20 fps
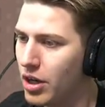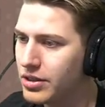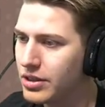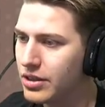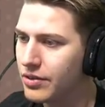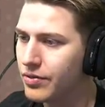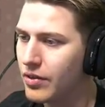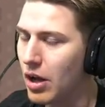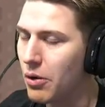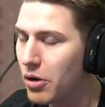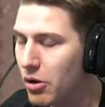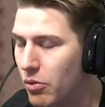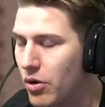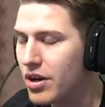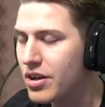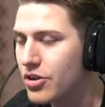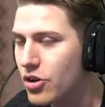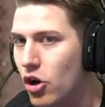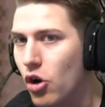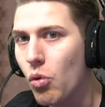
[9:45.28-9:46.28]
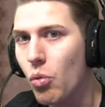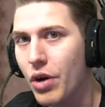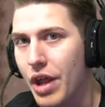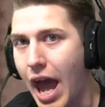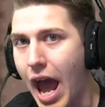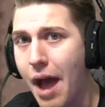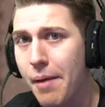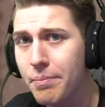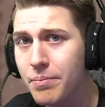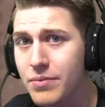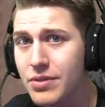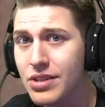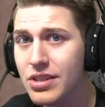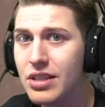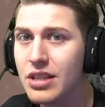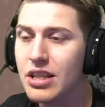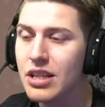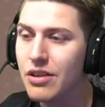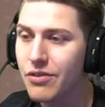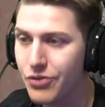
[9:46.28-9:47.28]
But I really want to know what
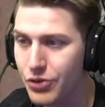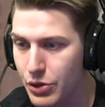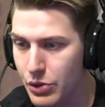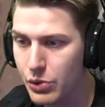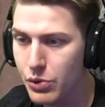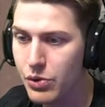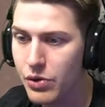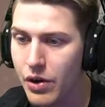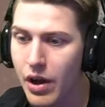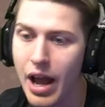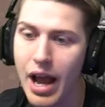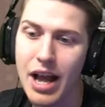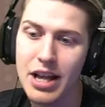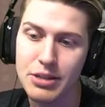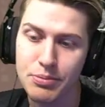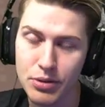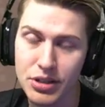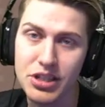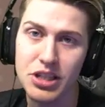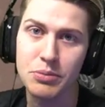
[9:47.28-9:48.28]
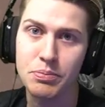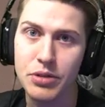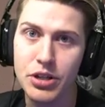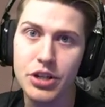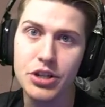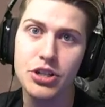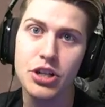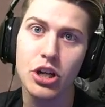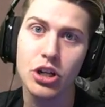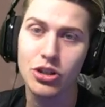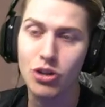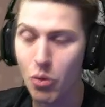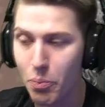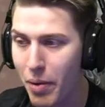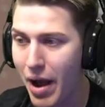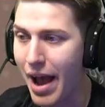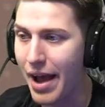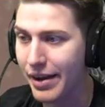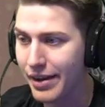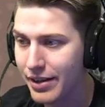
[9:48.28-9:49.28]
happens if you, as Princess Peach,
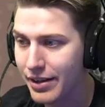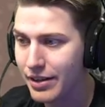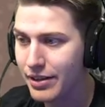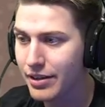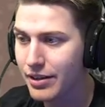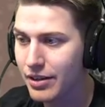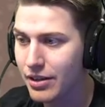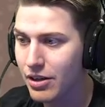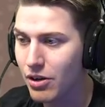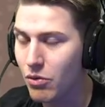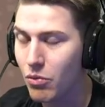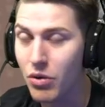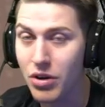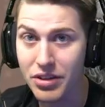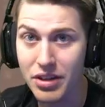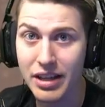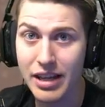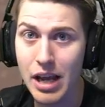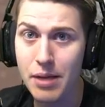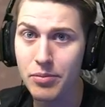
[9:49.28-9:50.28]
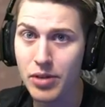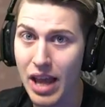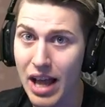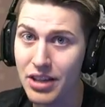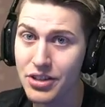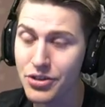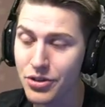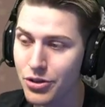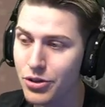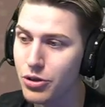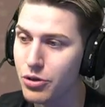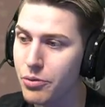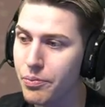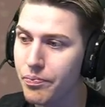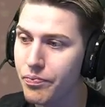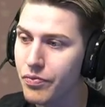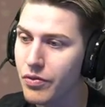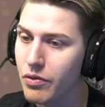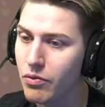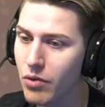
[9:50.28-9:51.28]
go back when the game tells you
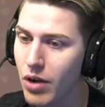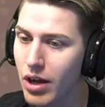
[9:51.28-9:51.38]
to.